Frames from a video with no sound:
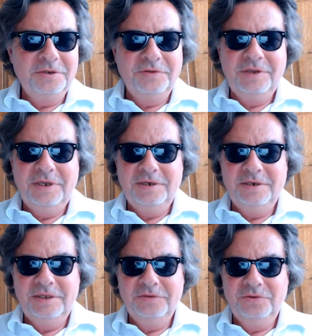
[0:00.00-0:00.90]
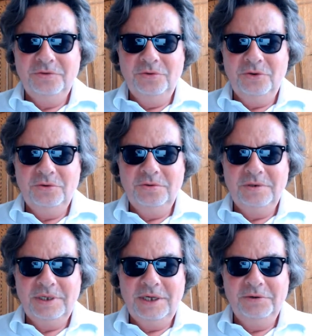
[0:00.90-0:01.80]
here is to know
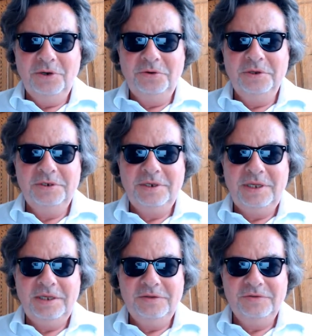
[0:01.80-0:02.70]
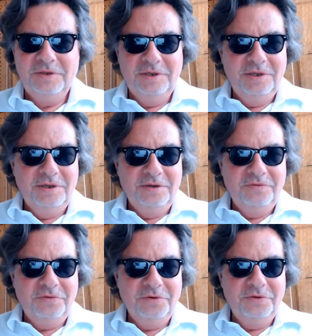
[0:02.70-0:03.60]
how long it takes
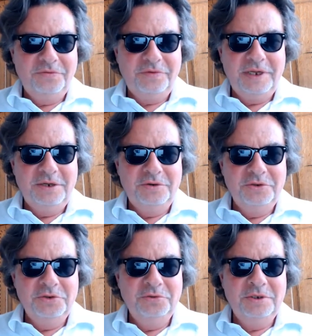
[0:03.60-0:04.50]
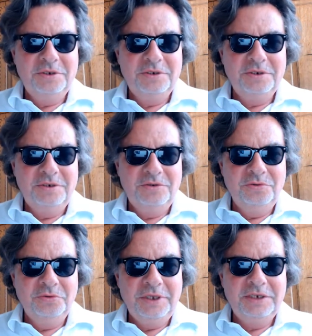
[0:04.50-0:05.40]
for the fire unit to
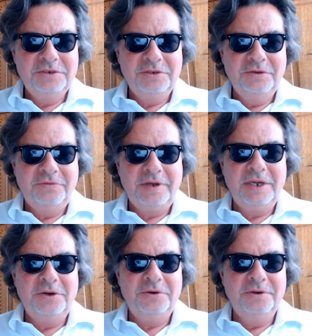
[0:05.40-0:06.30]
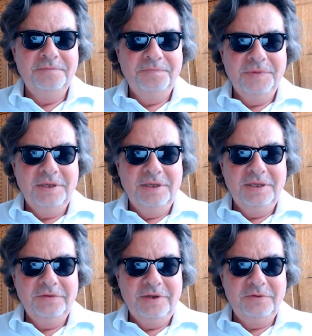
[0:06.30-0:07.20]
reach the fire.
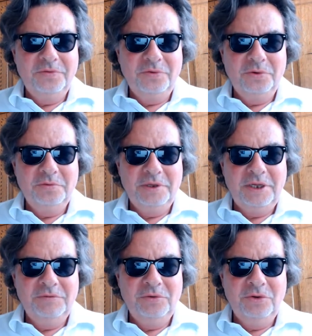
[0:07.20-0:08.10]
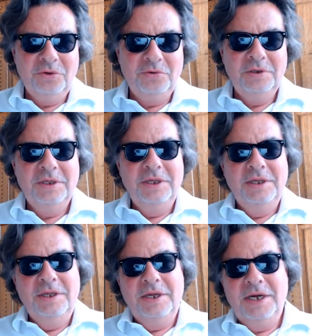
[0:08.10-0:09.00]
Therefore, we have to know
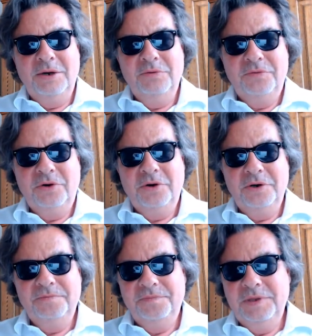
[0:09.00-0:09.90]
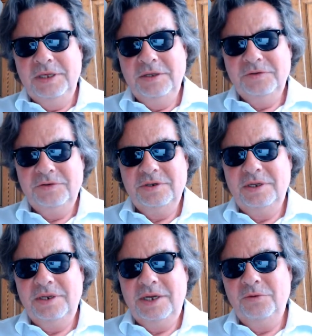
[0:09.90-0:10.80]
how far east
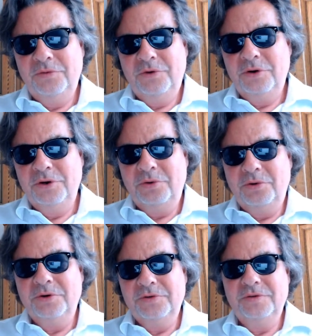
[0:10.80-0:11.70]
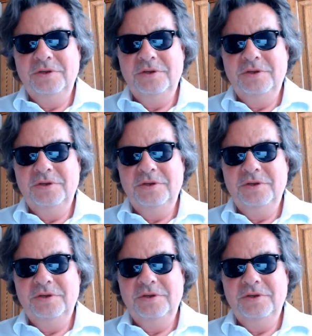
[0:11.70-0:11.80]
and how far north